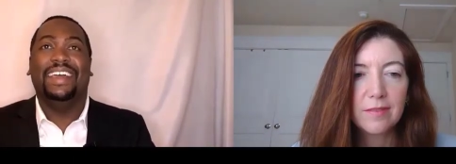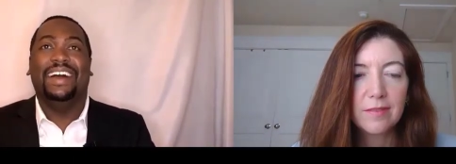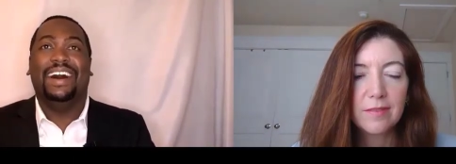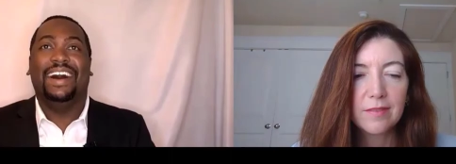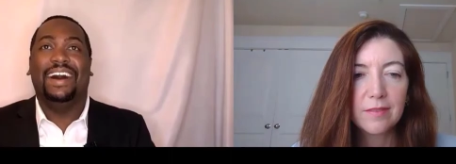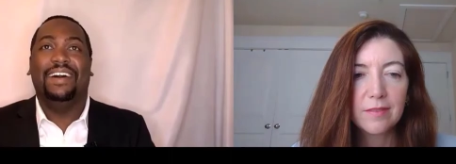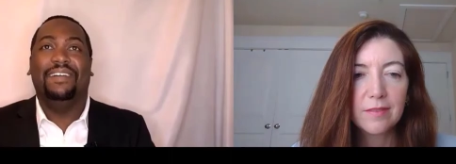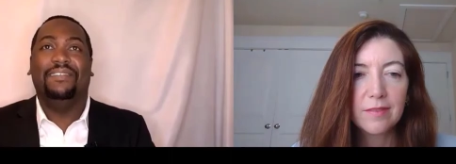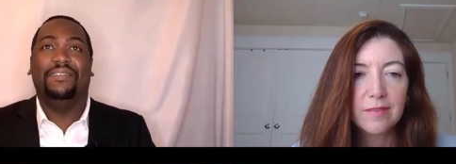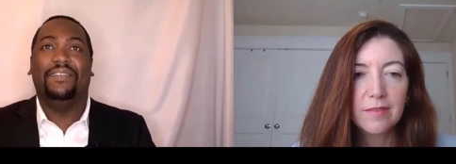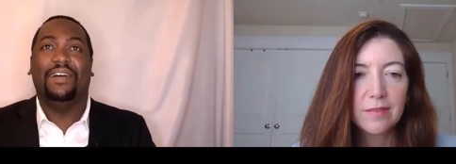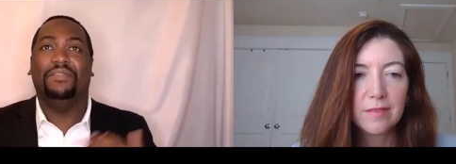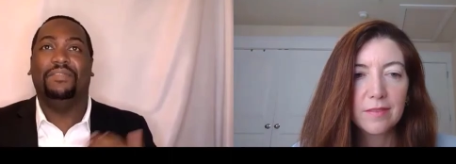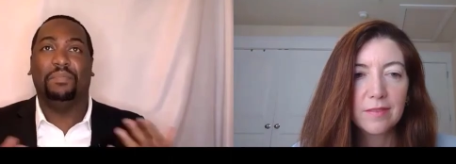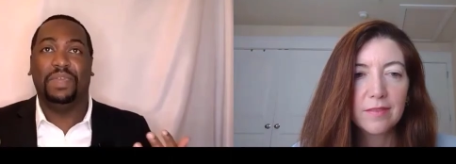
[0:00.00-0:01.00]
Speaker 1: uh,
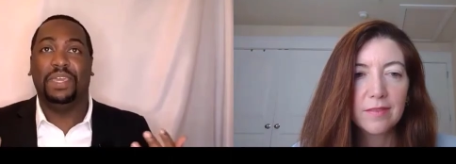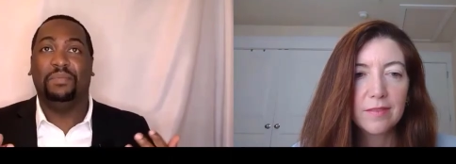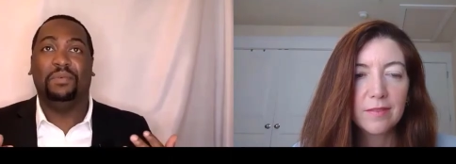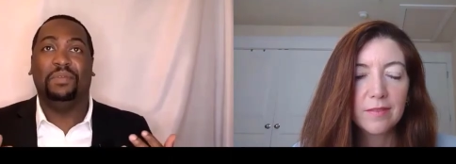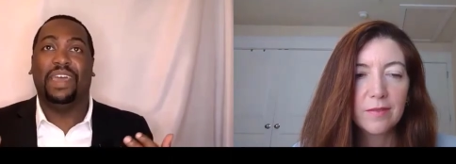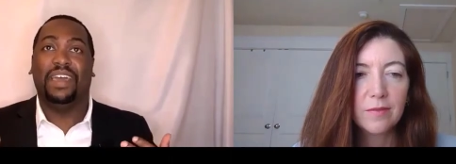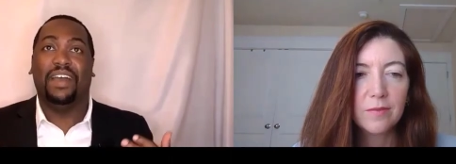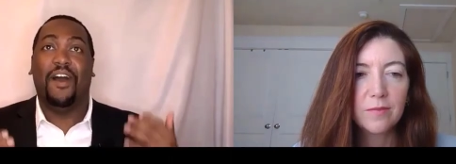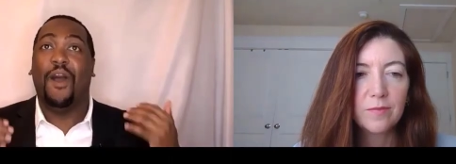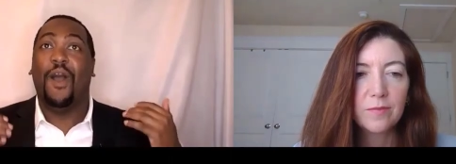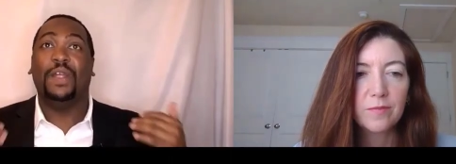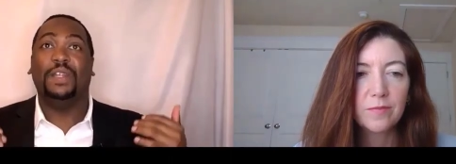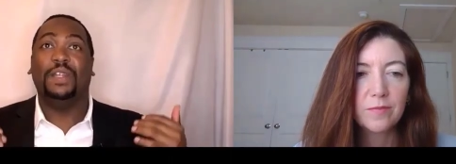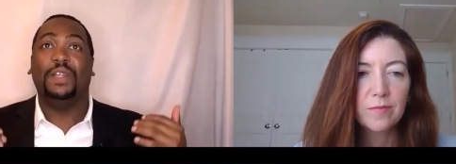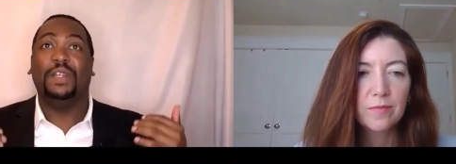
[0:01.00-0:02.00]
of the people that
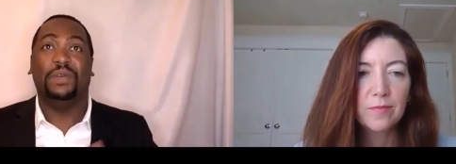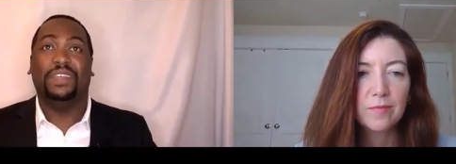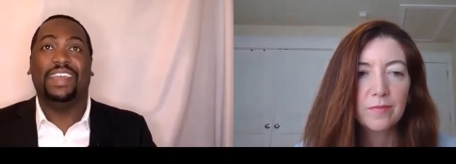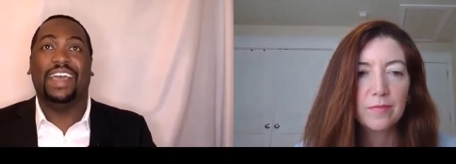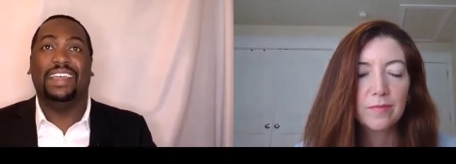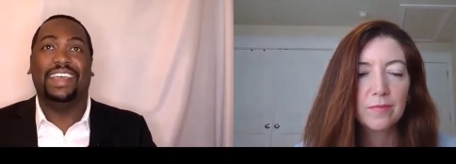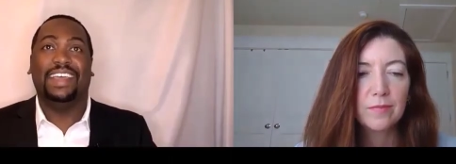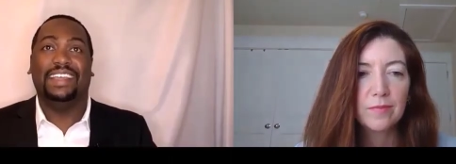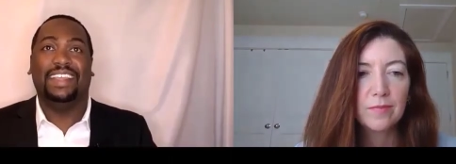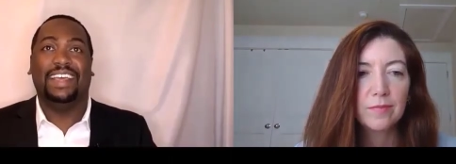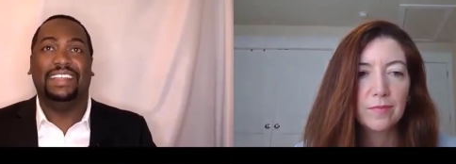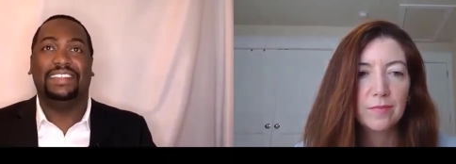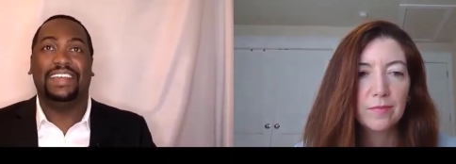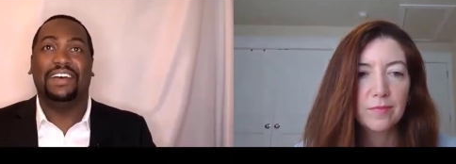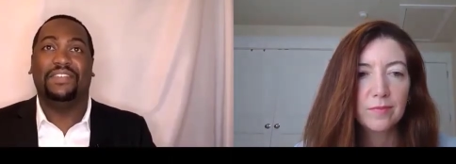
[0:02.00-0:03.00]
aren't doing that, that,
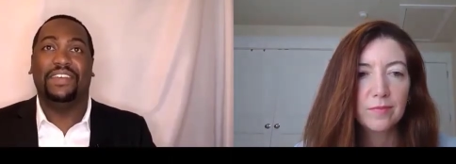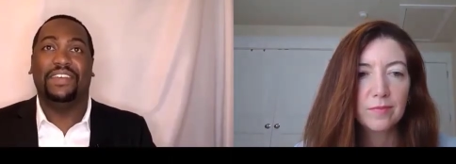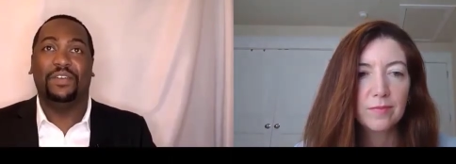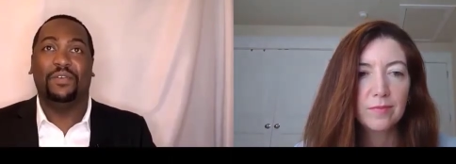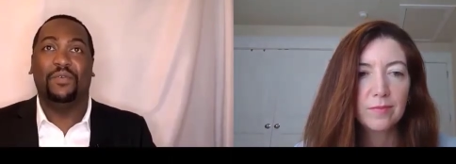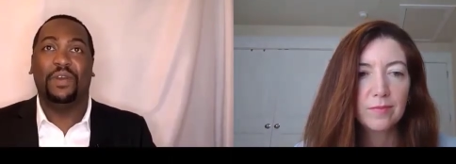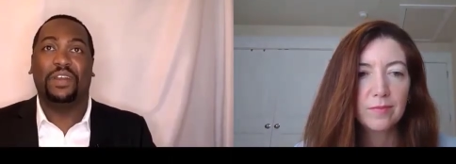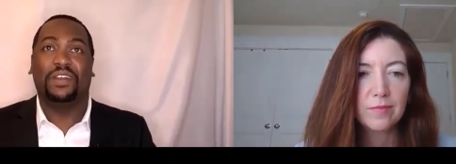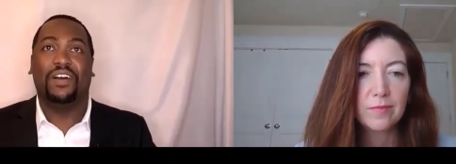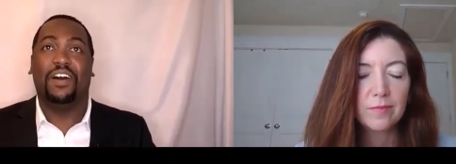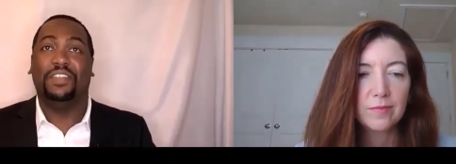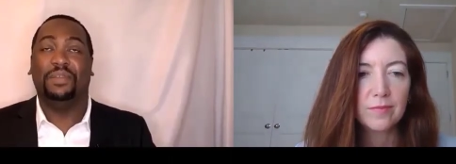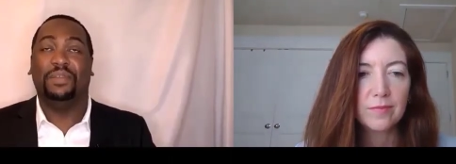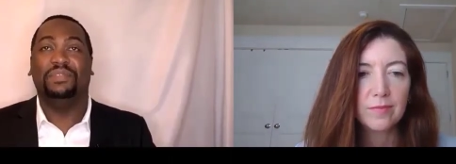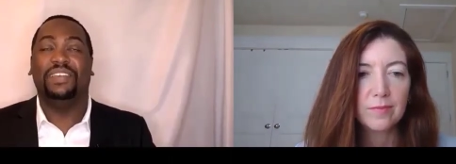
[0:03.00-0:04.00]
that tough inner work
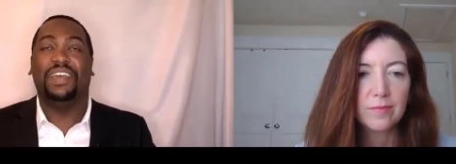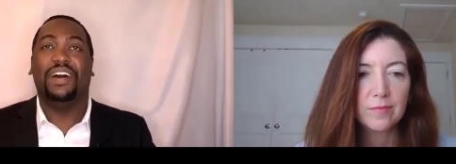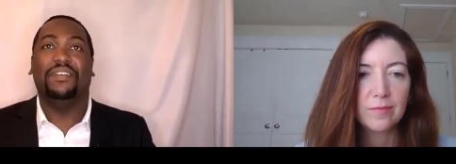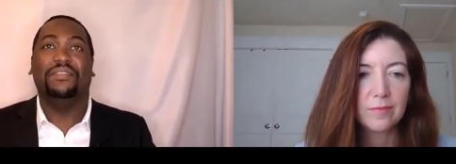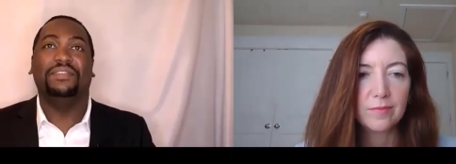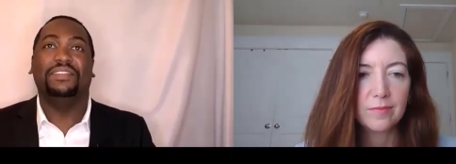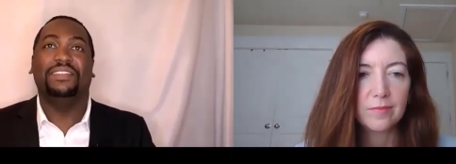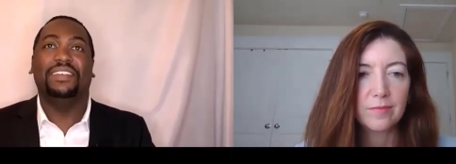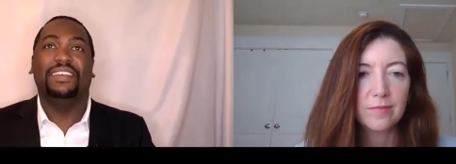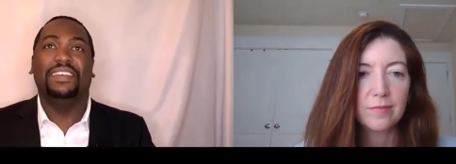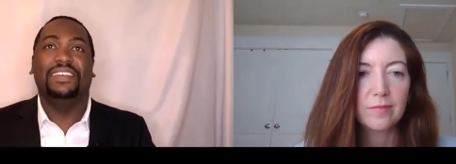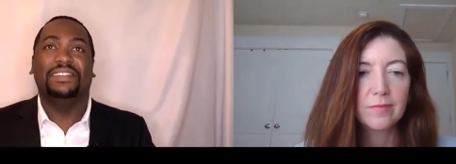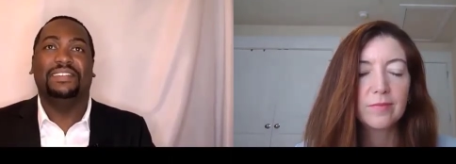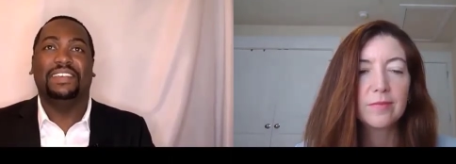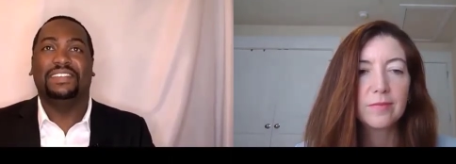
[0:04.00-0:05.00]
on themselves.
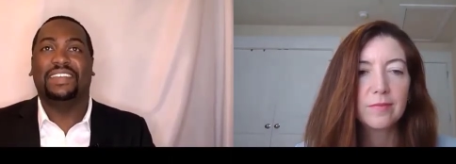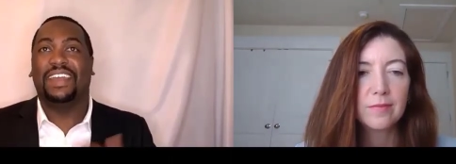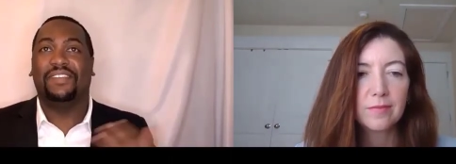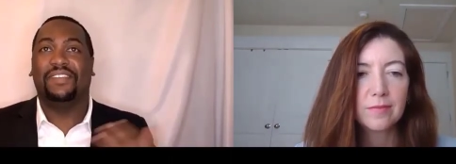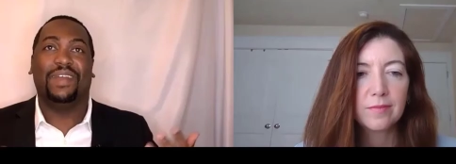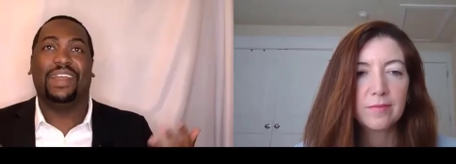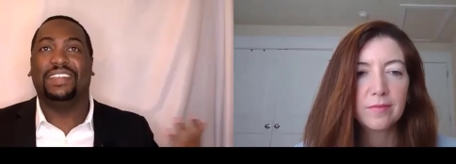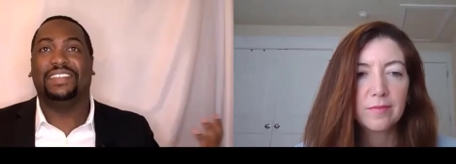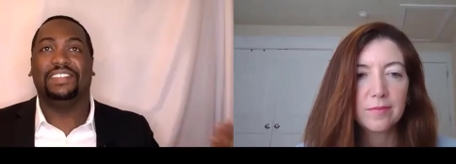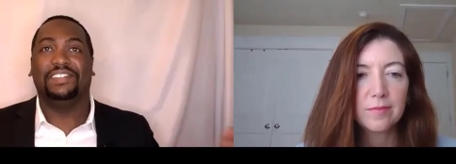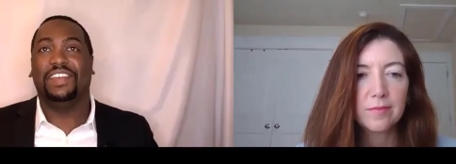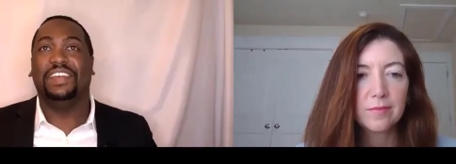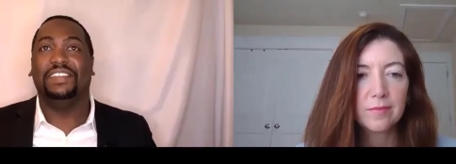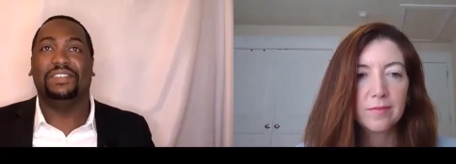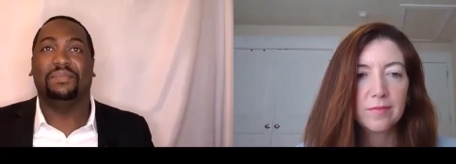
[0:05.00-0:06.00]
So that's kind of what I
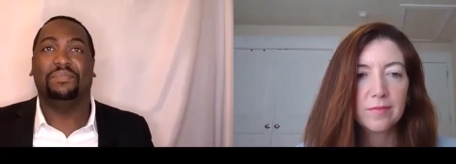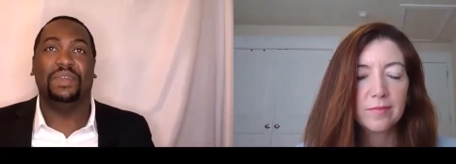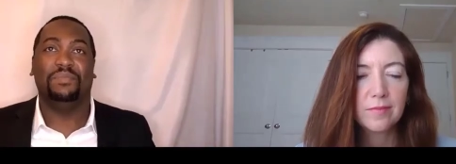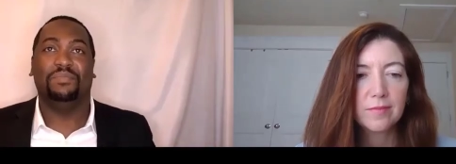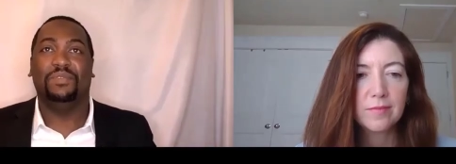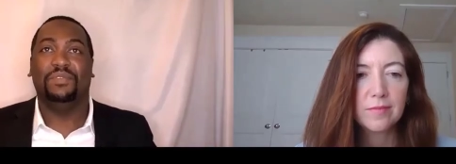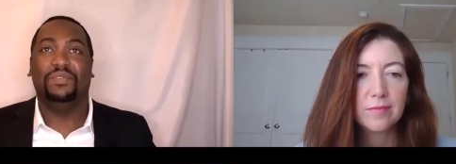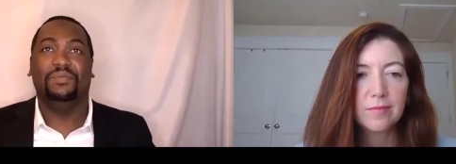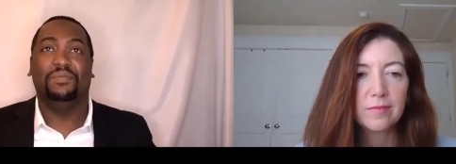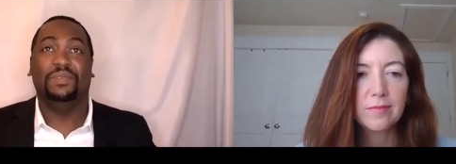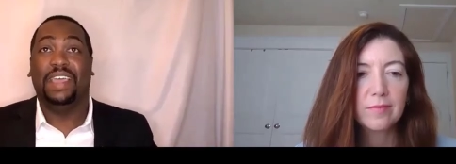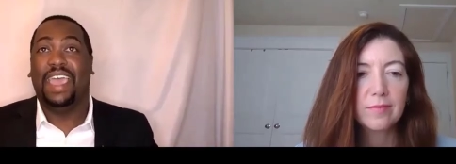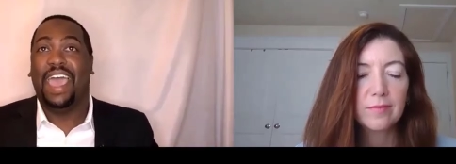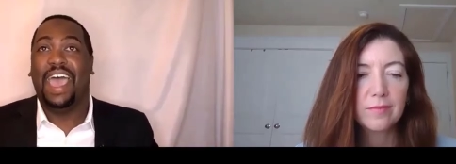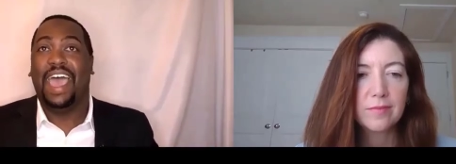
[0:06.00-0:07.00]
suggest to people when
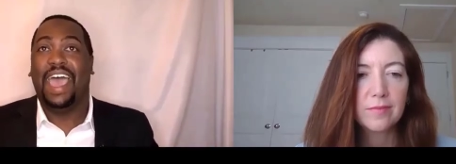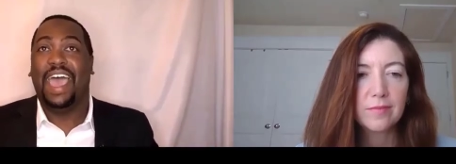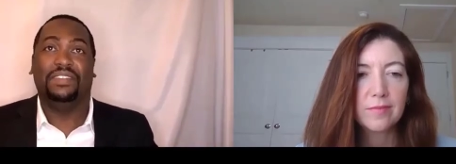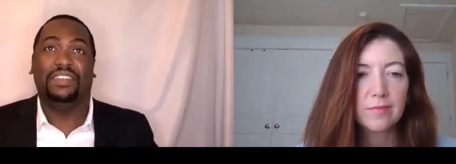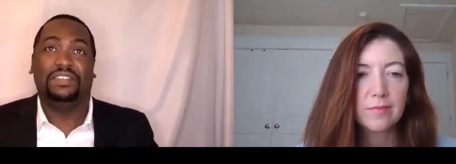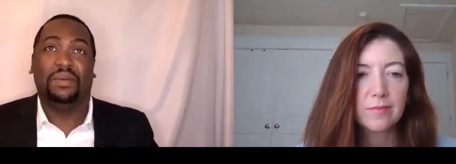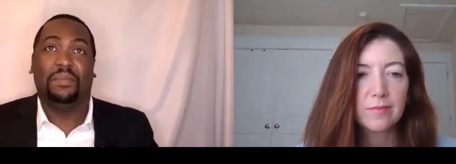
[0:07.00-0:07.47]
they have this